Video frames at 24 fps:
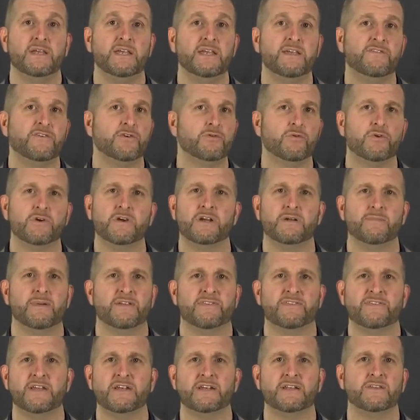If you're worried about
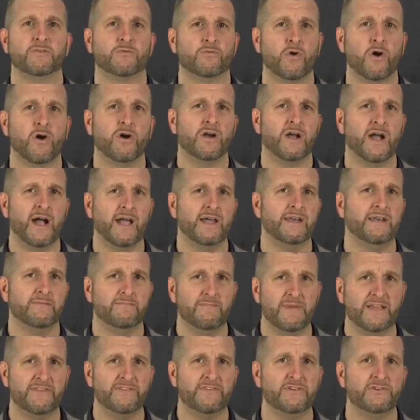sending the wrong kind of
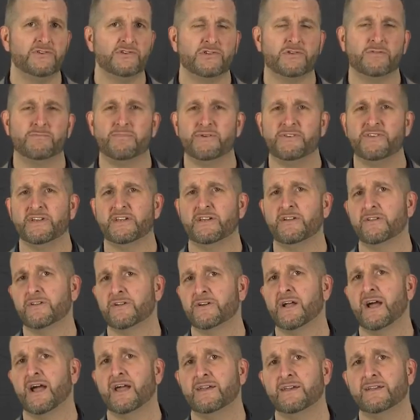message to a particular
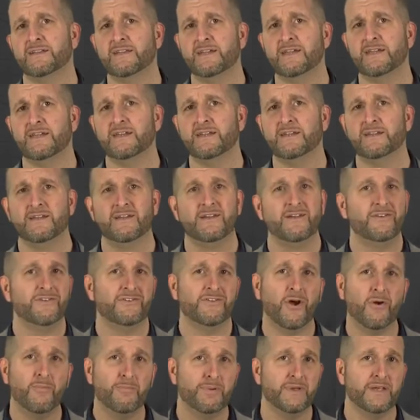kind of lead,
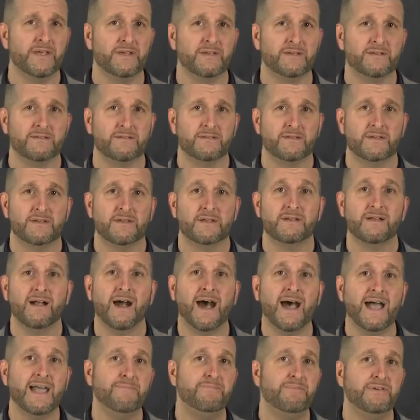don't be.
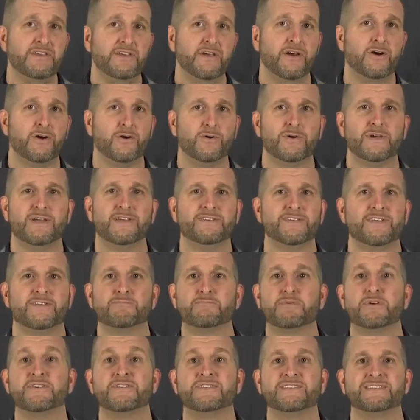IPO is as
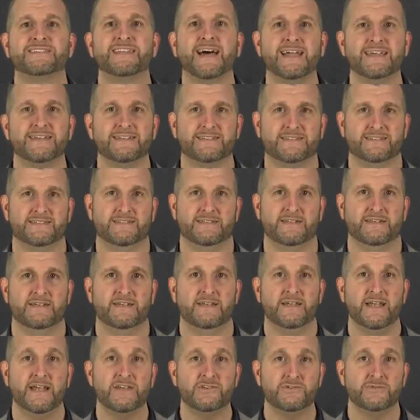precise
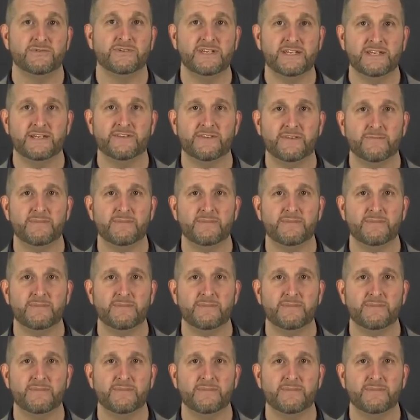as you need it